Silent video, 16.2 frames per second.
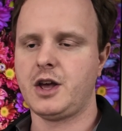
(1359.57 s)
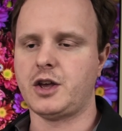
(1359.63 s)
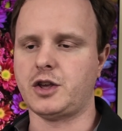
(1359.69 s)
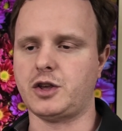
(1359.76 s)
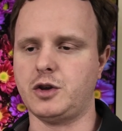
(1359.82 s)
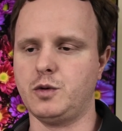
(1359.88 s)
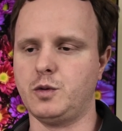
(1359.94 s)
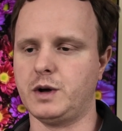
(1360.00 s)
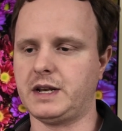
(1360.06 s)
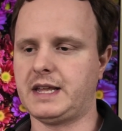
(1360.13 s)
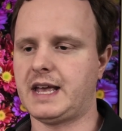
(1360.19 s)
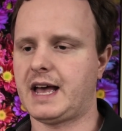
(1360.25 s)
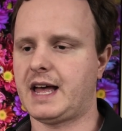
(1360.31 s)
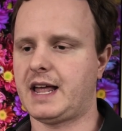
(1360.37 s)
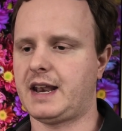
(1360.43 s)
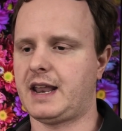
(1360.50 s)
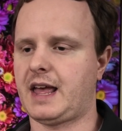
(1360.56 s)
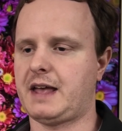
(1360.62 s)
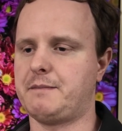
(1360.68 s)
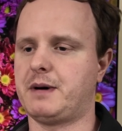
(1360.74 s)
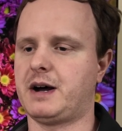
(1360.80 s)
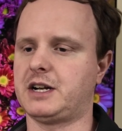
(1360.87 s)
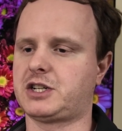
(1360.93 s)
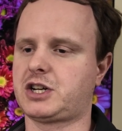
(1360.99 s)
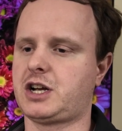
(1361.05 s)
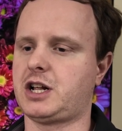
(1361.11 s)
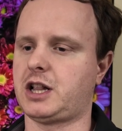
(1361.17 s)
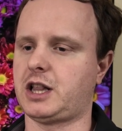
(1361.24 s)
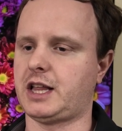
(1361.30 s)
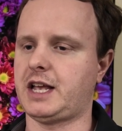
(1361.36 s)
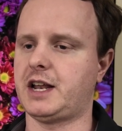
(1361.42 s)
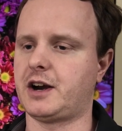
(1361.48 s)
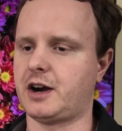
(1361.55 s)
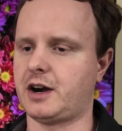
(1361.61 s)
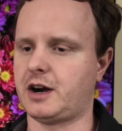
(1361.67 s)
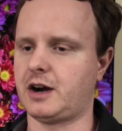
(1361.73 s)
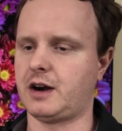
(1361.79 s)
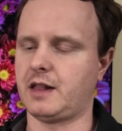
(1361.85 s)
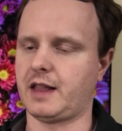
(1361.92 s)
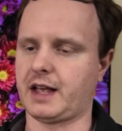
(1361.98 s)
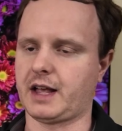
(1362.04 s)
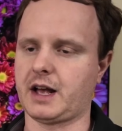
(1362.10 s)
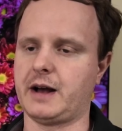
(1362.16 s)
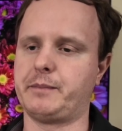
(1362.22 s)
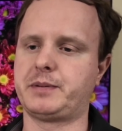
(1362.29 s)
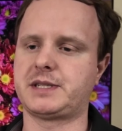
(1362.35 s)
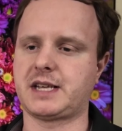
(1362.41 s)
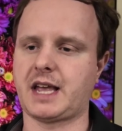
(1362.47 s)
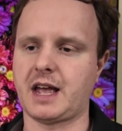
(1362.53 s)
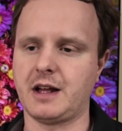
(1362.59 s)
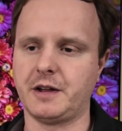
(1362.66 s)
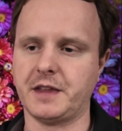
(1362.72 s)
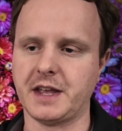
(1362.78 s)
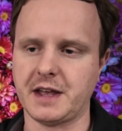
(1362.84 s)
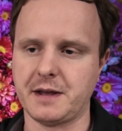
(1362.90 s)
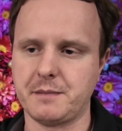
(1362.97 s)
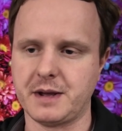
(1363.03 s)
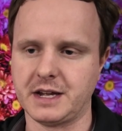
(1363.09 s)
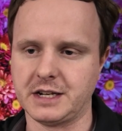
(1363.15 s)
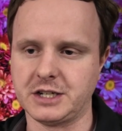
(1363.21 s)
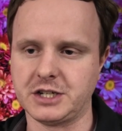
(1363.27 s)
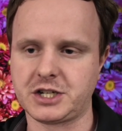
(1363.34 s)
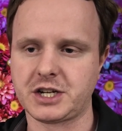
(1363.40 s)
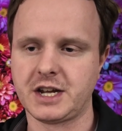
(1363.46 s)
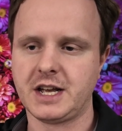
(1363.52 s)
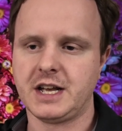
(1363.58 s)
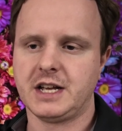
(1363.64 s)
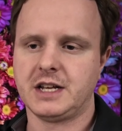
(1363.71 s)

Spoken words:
you would get a much cleaner, like upscaled image.